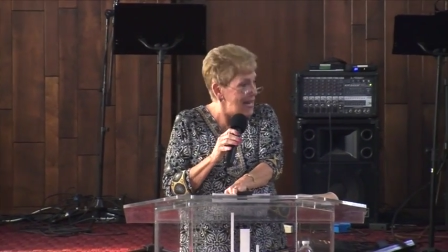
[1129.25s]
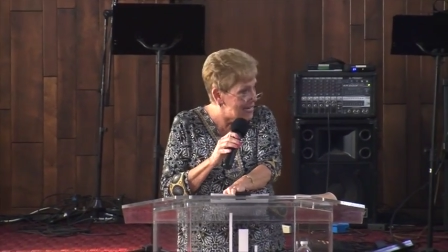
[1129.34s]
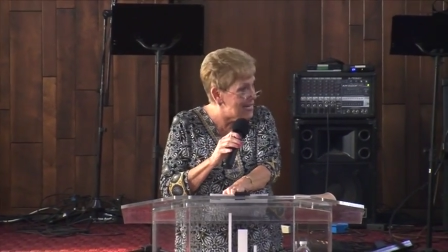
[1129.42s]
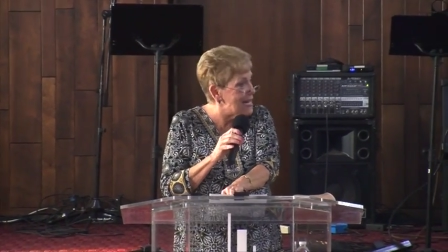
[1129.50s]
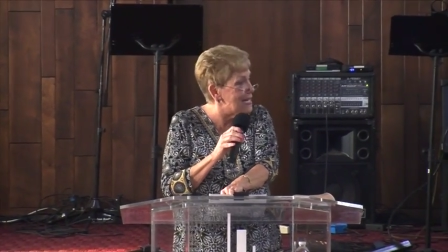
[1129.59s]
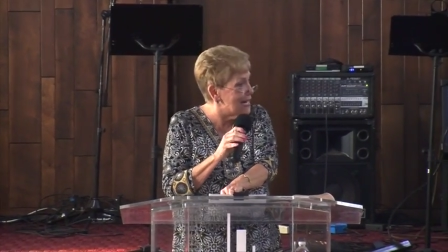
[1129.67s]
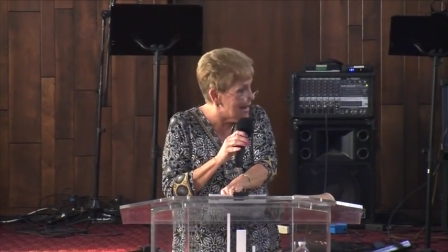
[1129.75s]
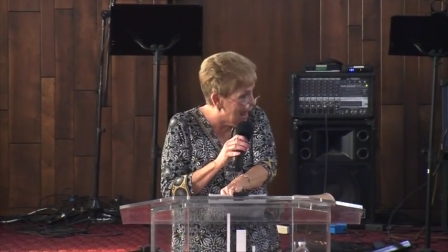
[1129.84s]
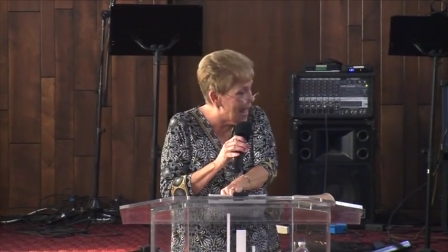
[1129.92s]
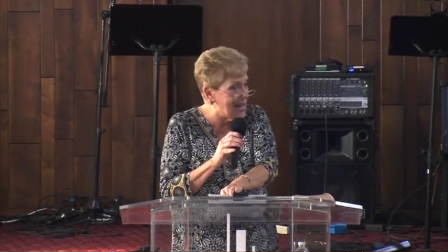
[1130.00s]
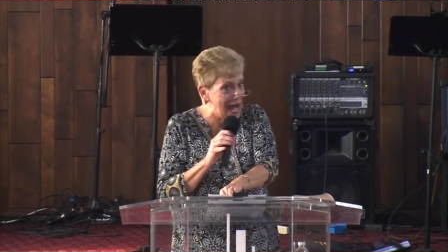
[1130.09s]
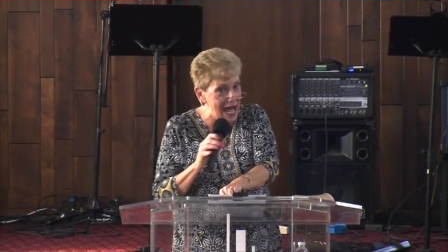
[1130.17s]
He needed
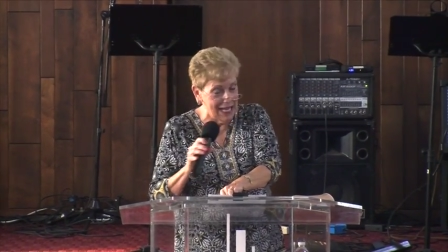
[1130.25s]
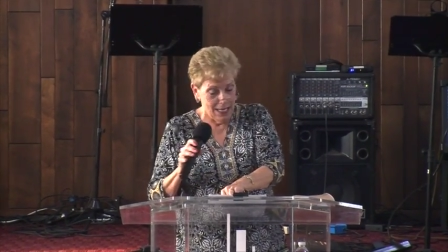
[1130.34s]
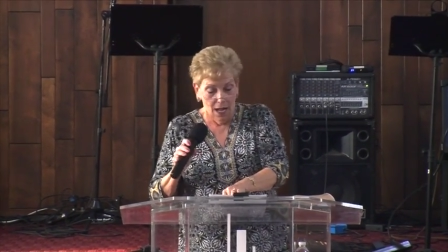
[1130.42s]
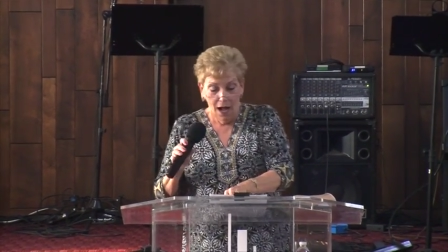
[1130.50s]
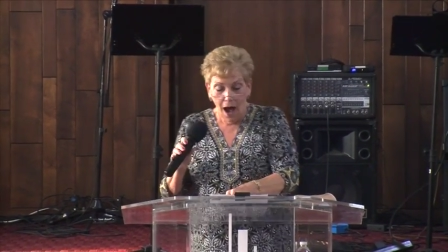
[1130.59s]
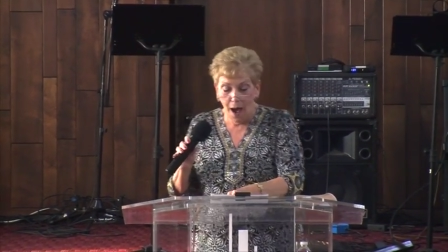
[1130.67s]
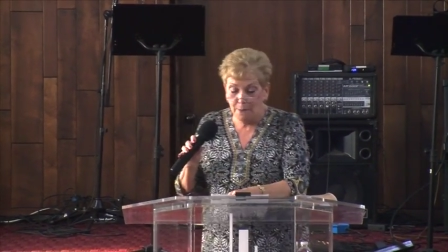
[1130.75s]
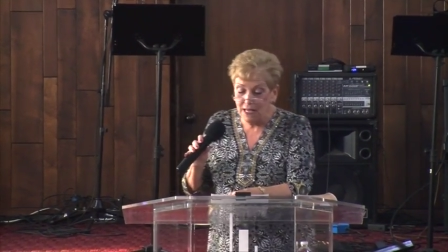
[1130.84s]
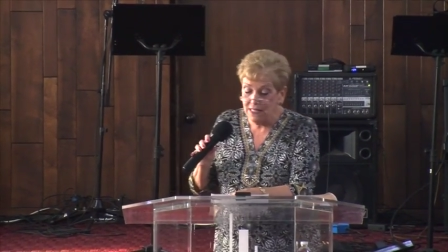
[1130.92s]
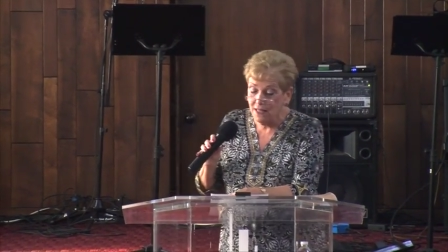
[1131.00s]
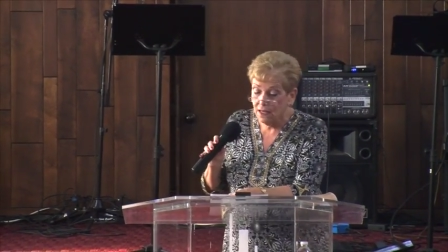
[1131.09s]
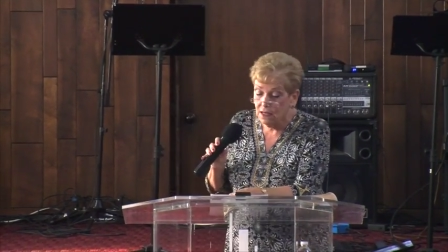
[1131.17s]
AA. I
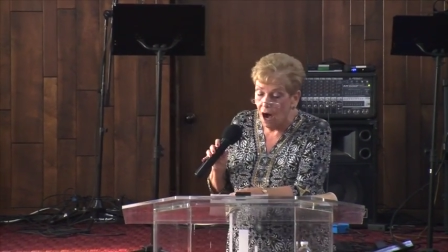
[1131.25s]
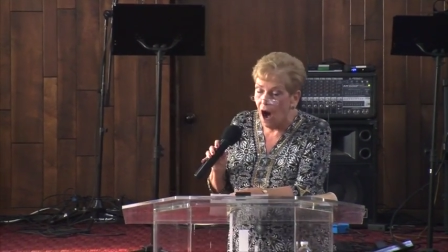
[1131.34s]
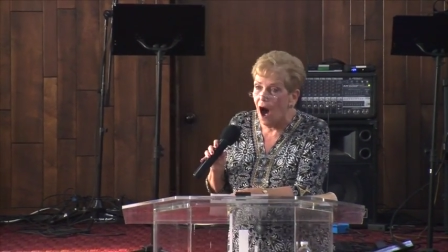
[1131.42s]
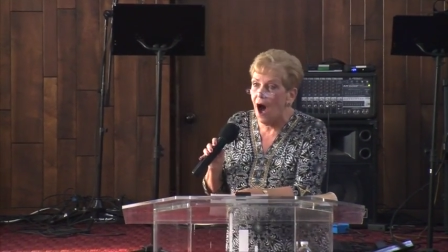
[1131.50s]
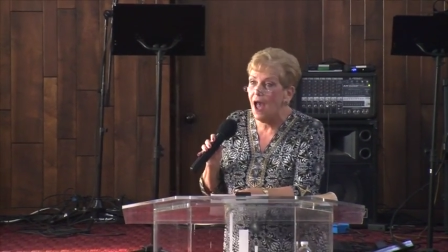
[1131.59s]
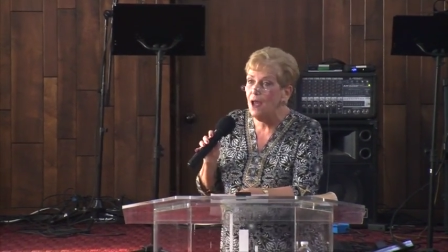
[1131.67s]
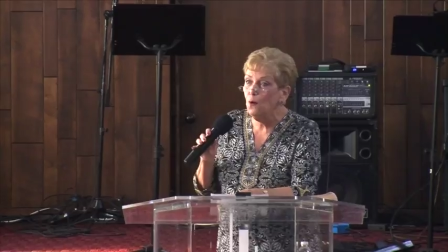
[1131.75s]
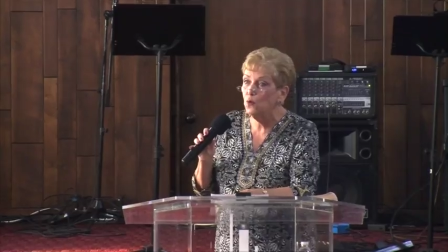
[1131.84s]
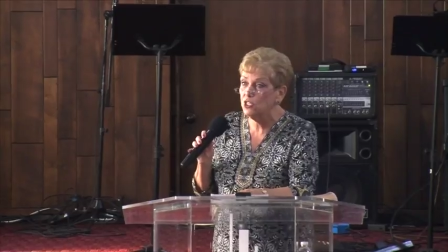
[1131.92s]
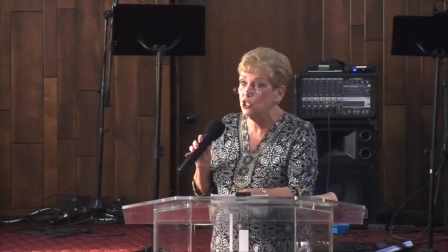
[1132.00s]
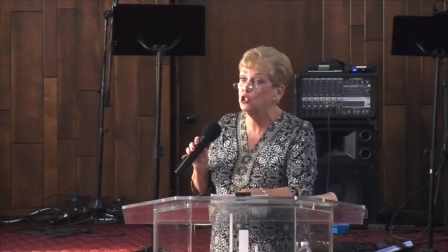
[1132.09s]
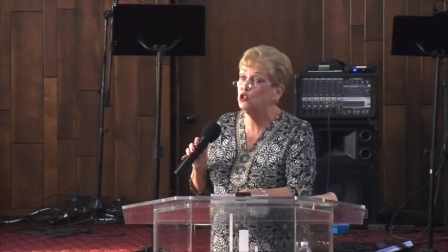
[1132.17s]
mean, the guy
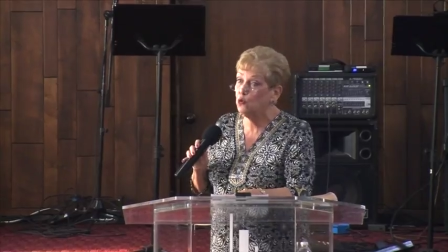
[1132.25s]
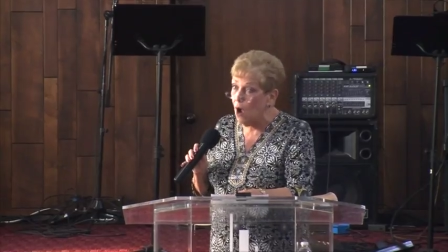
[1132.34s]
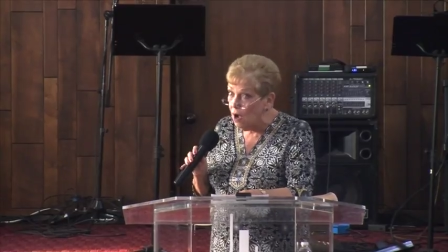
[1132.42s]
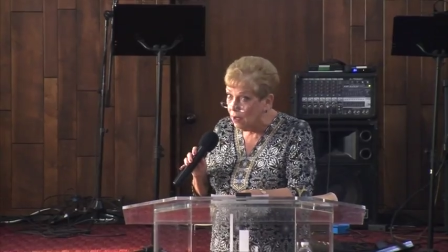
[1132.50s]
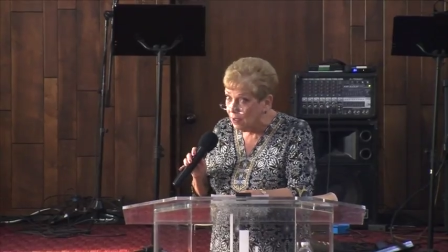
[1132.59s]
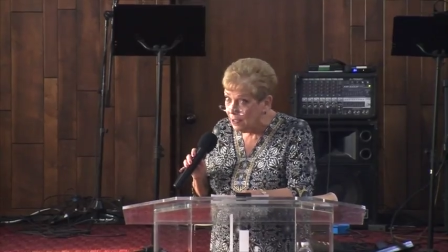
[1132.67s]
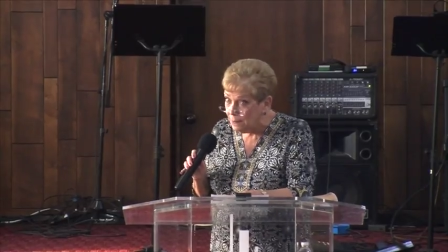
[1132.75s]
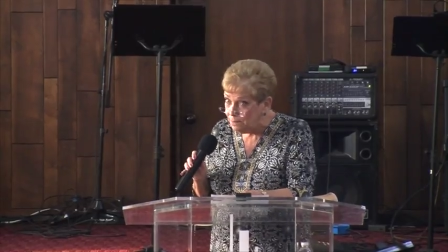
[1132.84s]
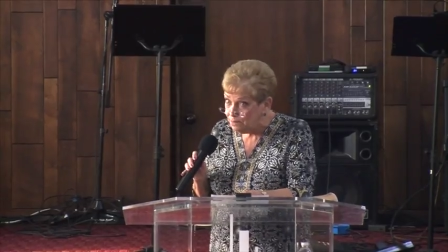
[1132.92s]
was a drunk.